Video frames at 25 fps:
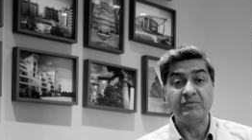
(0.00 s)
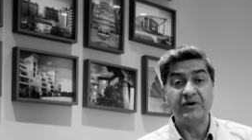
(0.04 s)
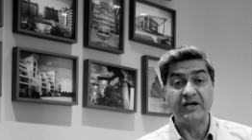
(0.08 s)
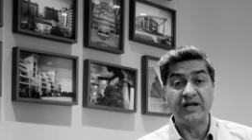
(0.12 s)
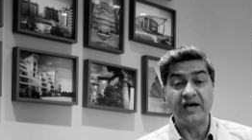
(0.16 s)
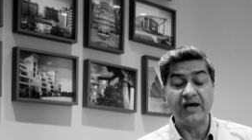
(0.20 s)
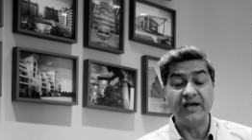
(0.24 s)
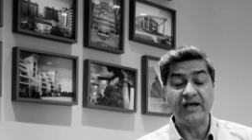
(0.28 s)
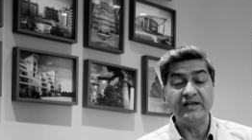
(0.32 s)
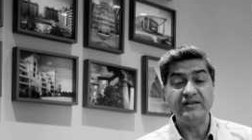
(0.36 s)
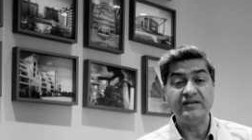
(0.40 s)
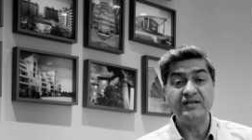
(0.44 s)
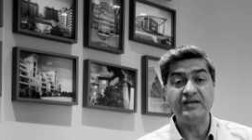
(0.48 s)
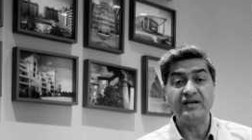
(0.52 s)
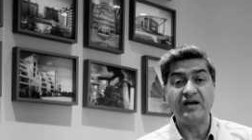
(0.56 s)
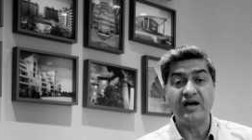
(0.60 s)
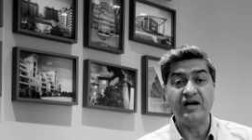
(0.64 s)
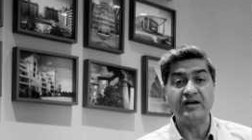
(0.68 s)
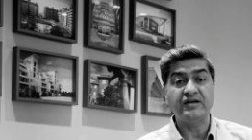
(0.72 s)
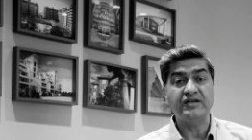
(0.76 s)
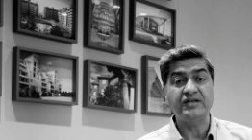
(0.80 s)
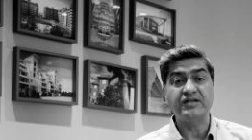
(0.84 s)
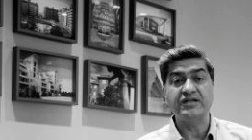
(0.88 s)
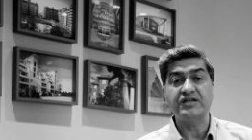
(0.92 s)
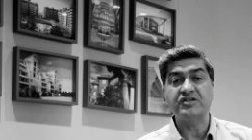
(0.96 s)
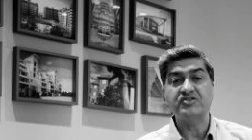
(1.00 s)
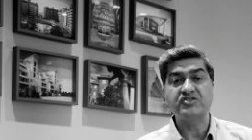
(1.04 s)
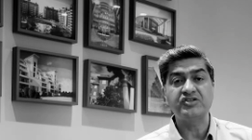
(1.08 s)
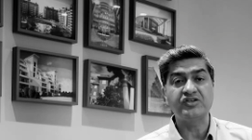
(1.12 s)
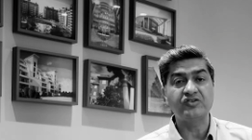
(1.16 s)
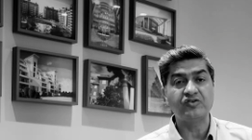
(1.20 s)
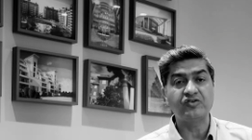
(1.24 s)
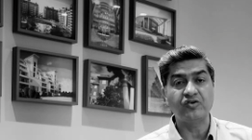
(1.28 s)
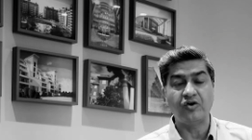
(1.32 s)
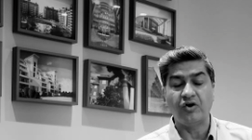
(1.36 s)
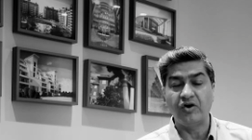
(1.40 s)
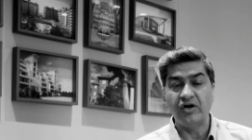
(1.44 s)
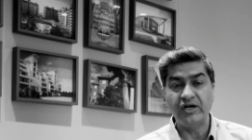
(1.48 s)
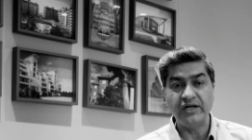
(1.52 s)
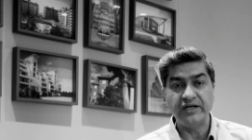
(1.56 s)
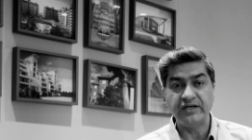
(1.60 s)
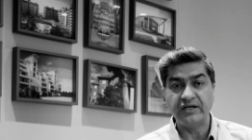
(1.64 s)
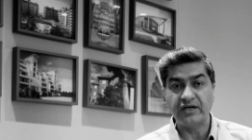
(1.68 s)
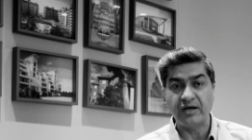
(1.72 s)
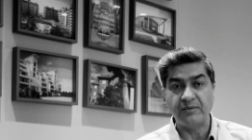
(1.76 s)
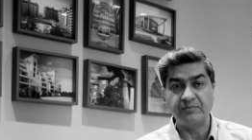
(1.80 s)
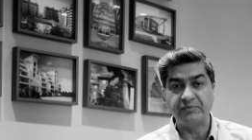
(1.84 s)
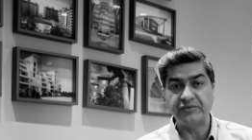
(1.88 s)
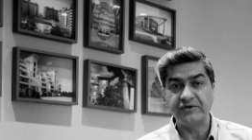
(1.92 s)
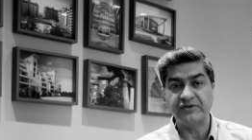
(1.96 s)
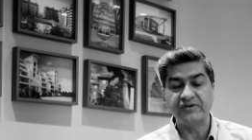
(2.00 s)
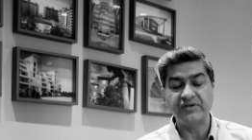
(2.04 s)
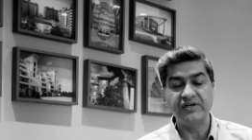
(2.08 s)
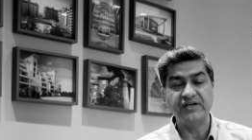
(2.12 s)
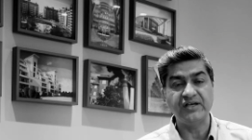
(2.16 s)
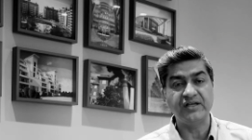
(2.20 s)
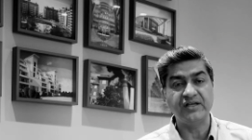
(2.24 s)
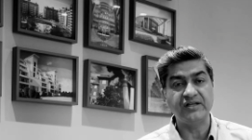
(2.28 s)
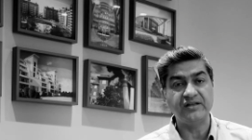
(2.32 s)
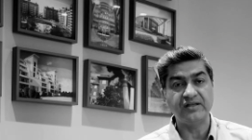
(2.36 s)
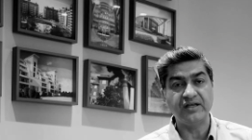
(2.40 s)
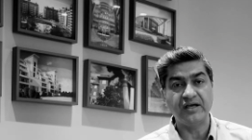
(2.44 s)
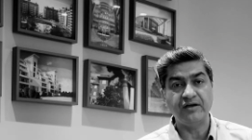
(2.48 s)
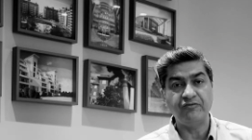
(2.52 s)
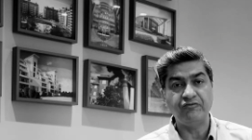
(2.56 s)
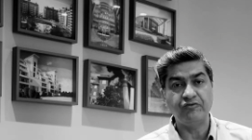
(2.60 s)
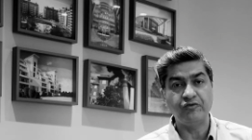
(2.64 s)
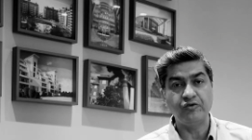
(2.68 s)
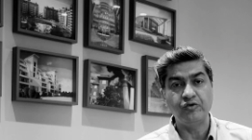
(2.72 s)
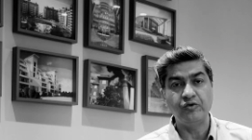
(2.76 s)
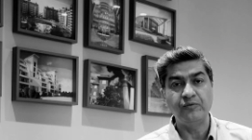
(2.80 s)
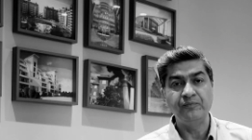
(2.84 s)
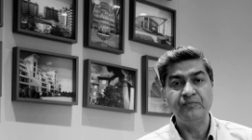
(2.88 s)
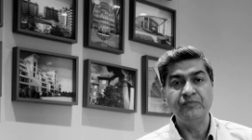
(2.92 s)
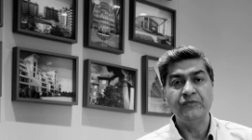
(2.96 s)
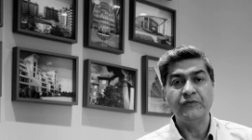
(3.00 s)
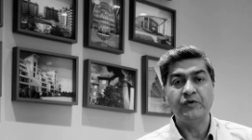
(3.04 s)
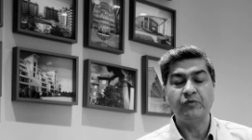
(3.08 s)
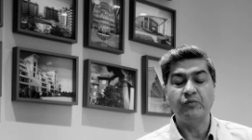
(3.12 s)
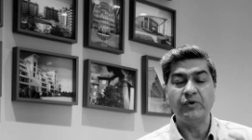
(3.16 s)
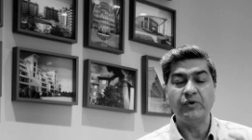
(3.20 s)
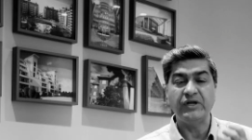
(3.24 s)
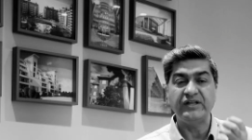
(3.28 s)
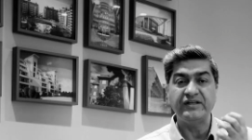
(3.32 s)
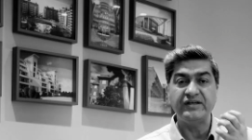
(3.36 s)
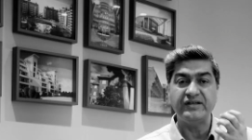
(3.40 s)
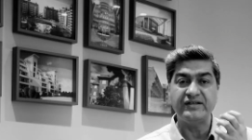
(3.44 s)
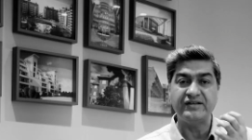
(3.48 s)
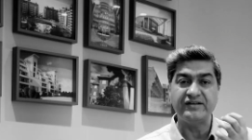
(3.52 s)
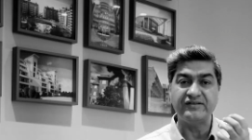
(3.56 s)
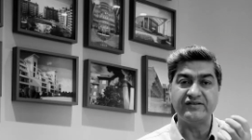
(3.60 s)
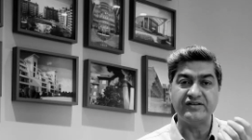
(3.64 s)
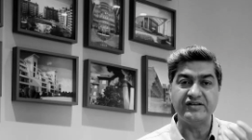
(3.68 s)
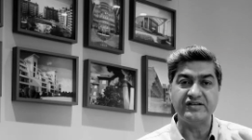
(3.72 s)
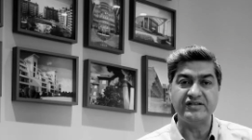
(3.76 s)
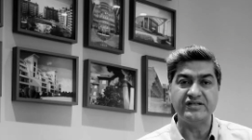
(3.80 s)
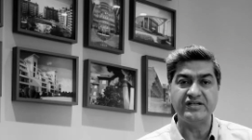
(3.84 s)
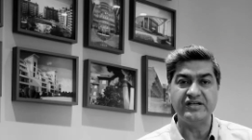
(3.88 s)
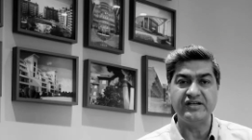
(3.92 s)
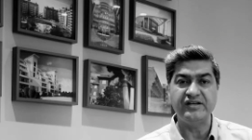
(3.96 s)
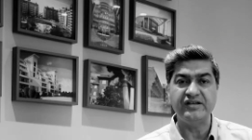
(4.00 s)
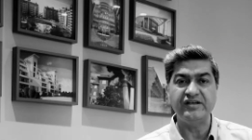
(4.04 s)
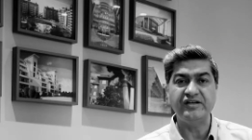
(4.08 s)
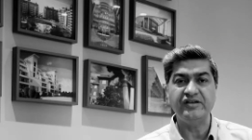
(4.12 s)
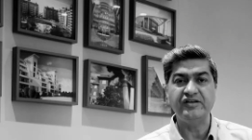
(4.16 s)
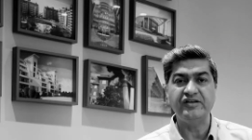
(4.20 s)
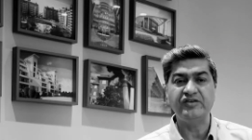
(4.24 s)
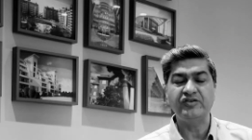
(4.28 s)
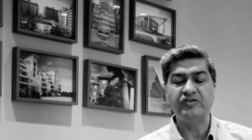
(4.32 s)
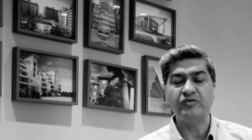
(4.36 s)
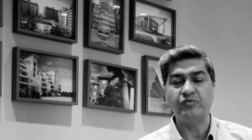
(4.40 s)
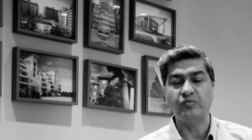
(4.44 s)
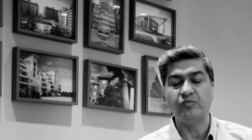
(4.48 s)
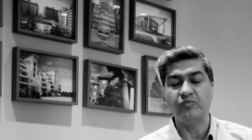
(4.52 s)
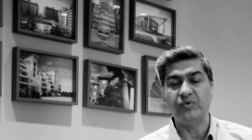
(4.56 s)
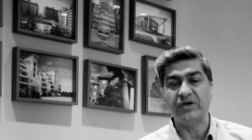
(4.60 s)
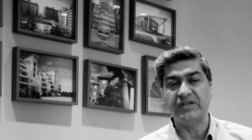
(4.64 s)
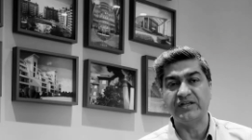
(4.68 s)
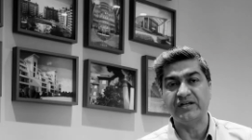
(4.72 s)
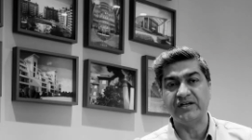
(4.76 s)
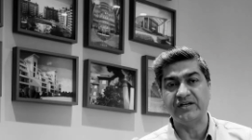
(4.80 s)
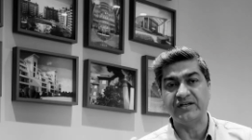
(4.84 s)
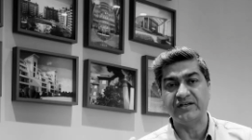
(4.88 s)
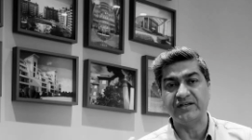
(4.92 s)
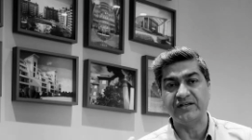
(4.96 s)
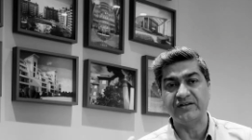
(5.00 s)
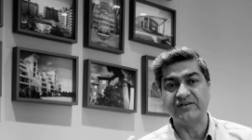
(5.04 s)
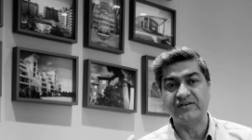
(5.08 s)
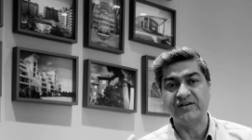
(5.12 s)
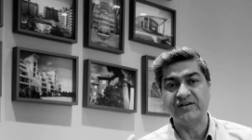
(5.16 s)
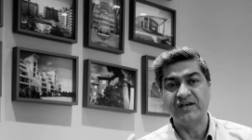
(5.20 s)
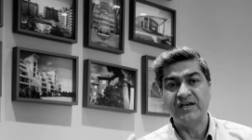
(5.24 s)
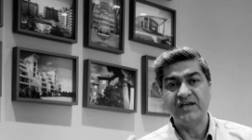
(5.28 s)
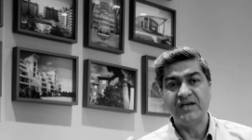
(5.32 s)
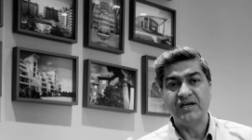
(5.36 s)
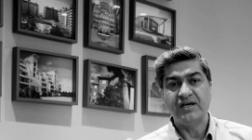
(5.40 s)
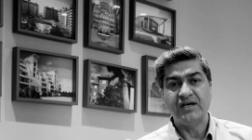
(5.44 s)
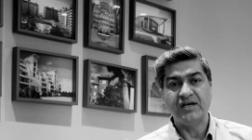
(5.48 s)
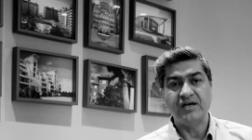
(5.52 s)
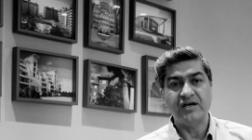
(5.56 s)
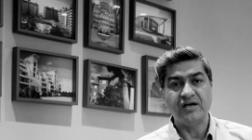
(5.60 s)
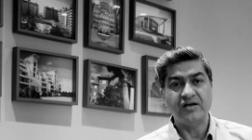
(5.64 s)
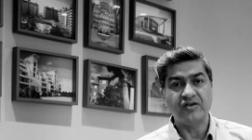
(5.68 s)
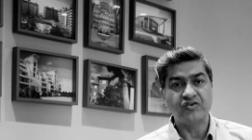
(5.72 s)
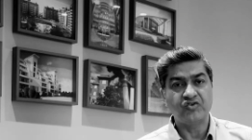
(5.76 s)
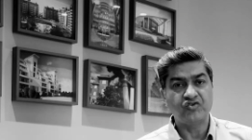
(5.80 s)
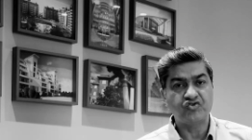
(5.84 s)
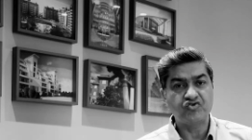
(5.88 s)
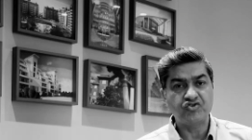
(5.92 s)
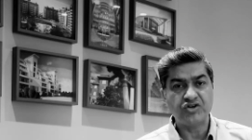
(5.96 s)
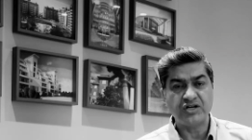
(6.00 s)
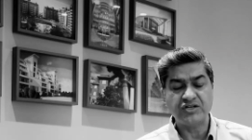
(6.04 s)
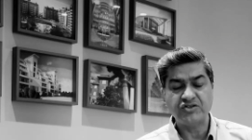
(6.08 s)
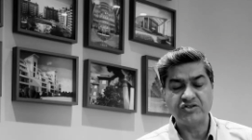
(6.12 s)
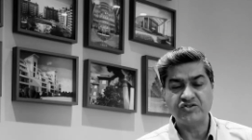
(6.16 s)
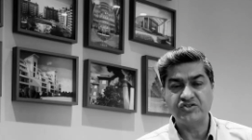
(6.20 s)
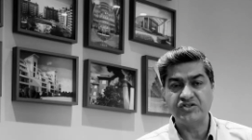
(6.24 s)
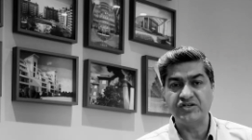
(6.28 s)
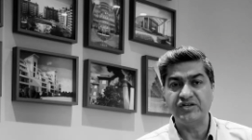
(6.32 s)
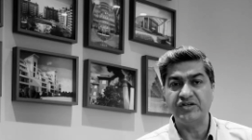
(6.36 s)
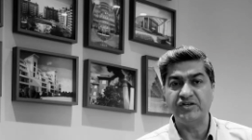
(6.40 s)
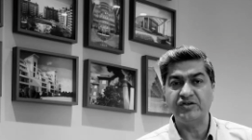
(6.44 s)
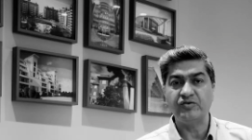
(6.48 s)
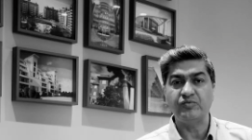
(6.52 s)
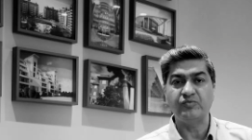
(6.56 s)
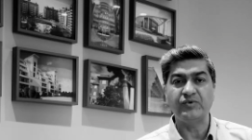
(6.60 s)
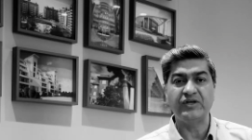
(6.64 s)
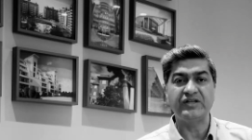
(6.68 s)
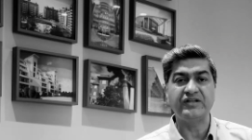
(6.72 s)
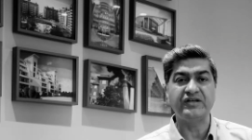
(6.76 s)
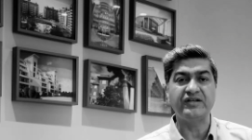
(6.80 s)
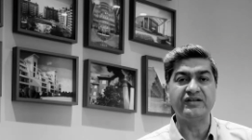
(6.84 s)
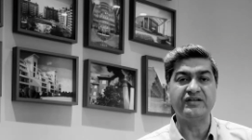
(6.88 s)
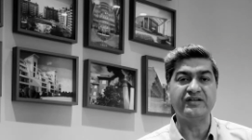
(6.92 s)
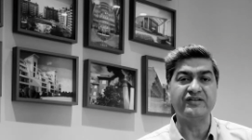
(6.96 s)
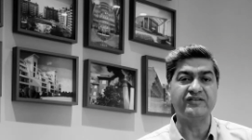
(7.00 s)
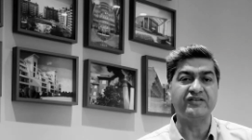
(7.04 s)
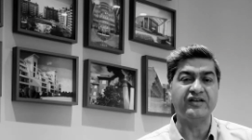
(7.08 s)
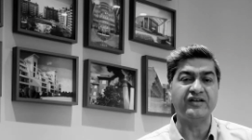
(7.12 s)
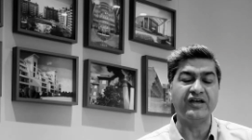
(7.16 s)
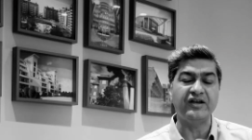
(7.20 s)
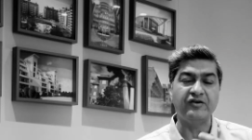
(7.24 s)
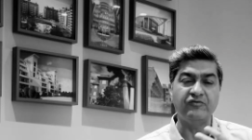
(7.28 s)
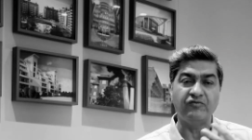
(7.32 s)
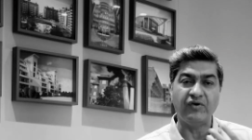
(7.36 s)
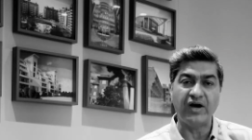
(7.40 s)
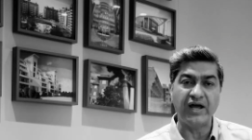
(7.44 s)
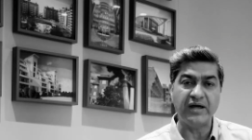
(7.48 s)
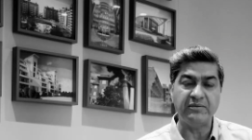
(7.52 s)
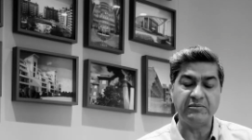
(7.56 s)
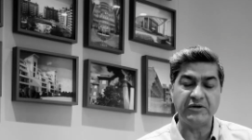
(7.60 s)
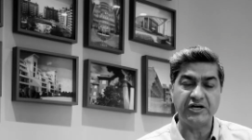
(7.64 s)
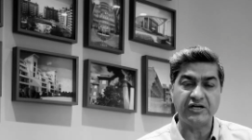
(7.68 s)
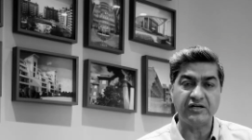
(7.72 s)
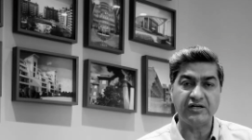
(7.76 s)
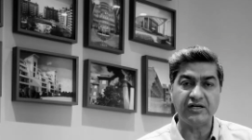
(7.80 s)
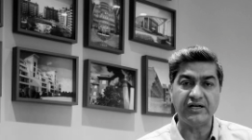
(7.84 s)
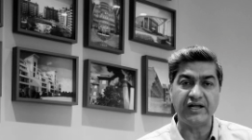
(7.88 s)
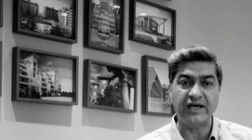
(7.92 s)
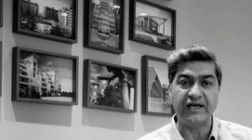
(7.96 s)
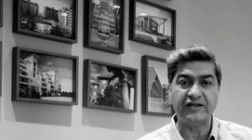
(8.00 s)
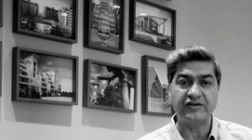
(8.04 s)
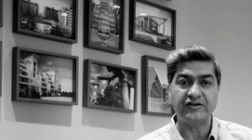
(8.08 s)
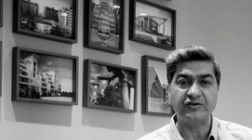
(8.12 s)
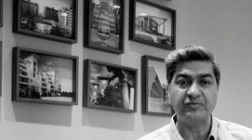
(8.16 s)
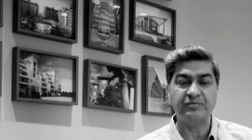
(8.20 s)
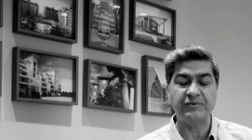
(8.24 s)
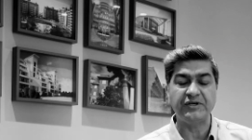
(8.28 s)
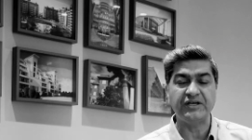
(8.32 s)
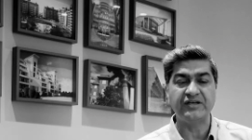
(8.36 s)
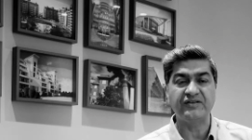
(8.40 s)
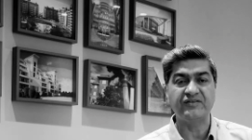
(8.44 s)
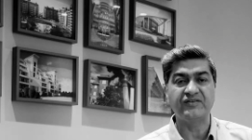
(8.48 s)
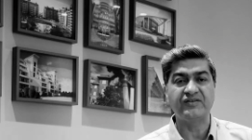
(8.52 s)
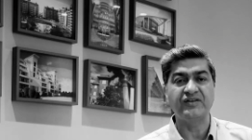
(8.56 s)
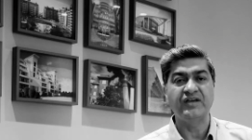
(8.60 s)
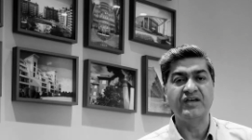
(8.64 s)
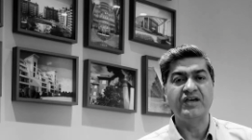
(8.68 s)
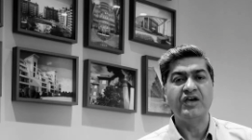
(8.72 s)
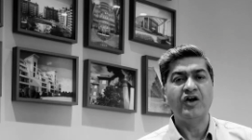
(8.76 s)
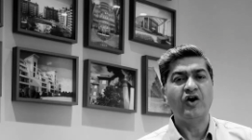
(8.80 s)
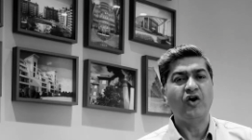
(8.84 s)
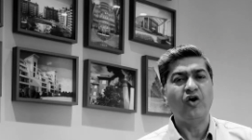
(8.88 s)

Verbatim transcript: But I think architecture is all encompassing, and therefore, whether it is interiors, whether it is uh, structures, whether it is environmental aspects,